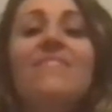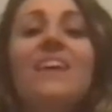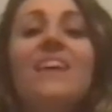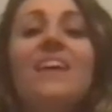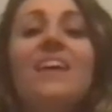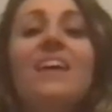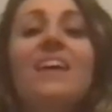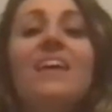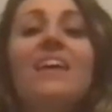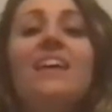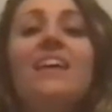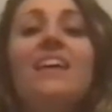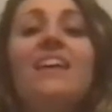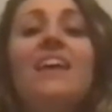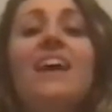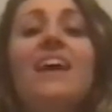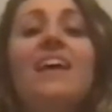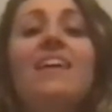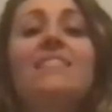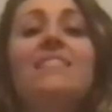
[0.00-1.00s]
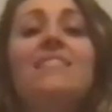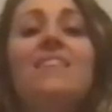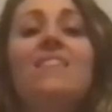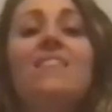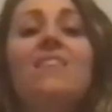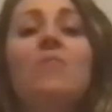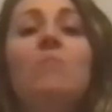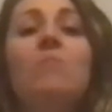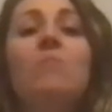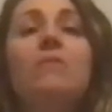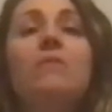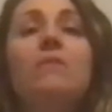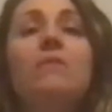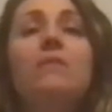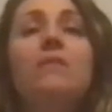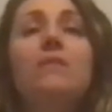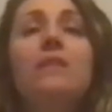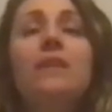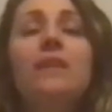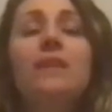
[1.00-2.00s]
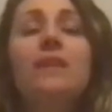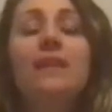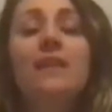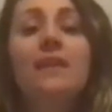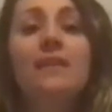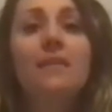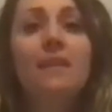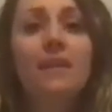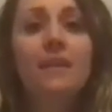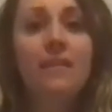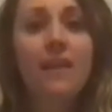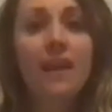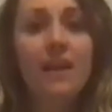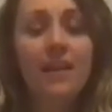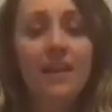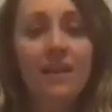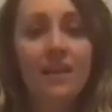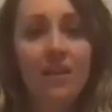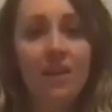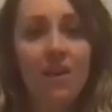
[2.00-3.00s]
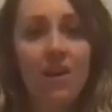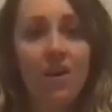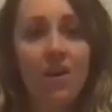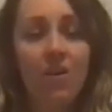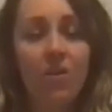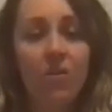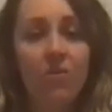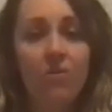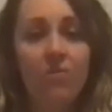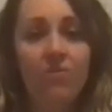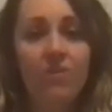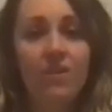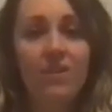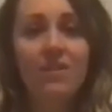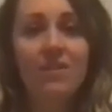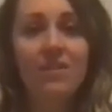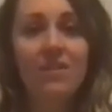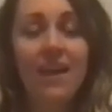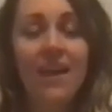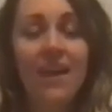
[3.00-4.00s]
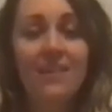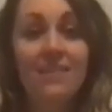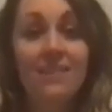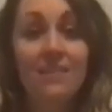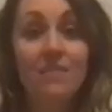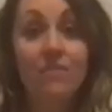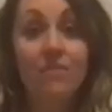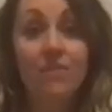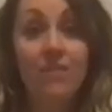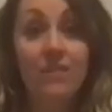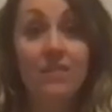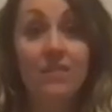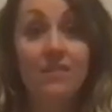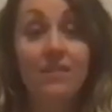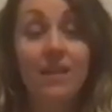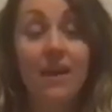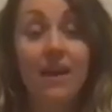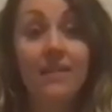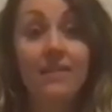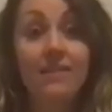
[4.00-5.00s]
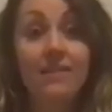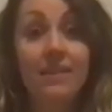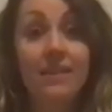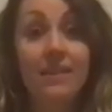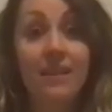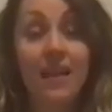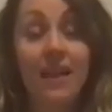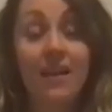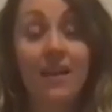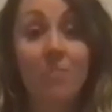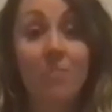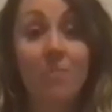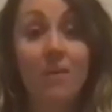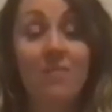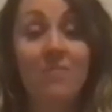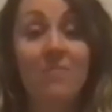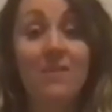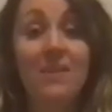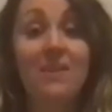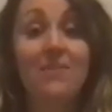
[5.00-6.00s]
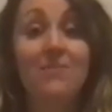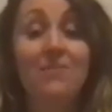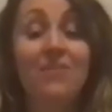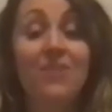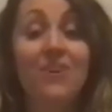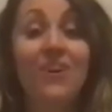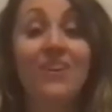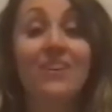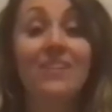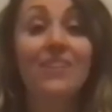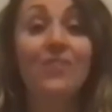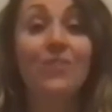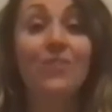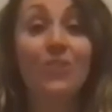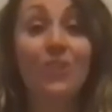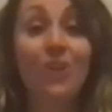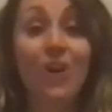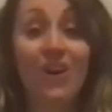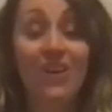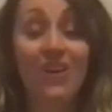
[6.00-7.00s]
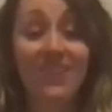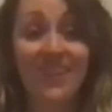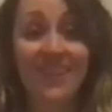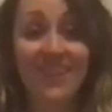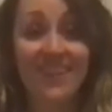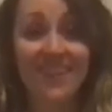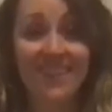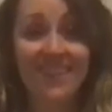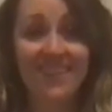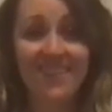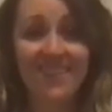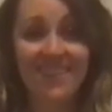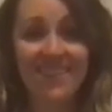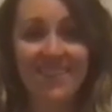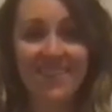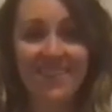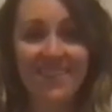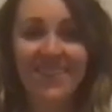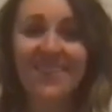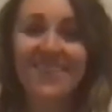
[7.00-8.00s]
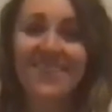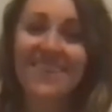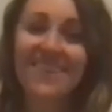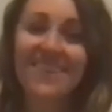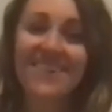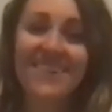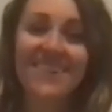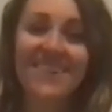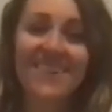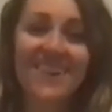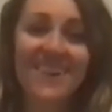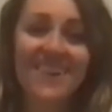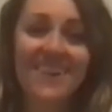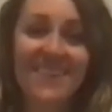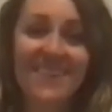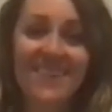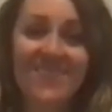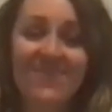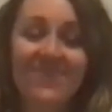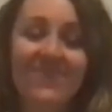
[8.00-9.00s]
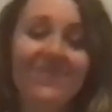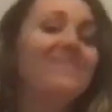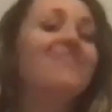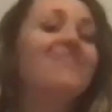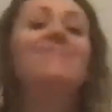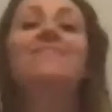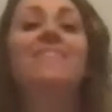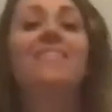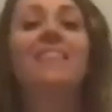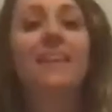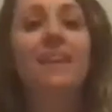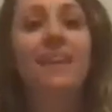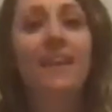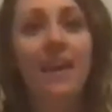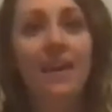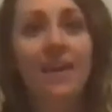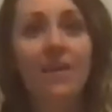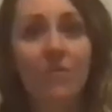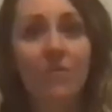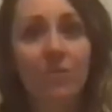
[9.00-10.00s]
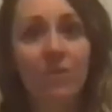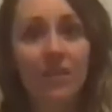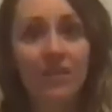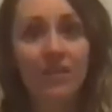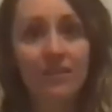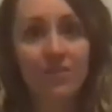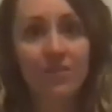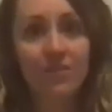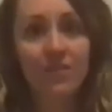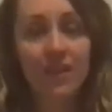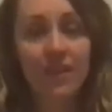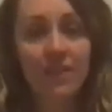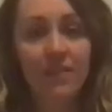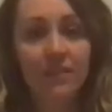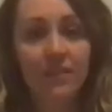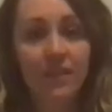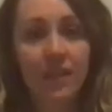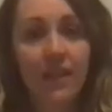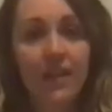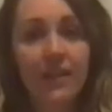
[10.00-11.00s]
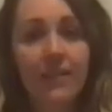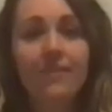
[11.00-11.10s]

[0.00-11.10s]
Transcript: And exhale, completely letting go. Feel as if the sides of the neck maybe even are a little longer. Awesome. Okay, we're gonna do the other side.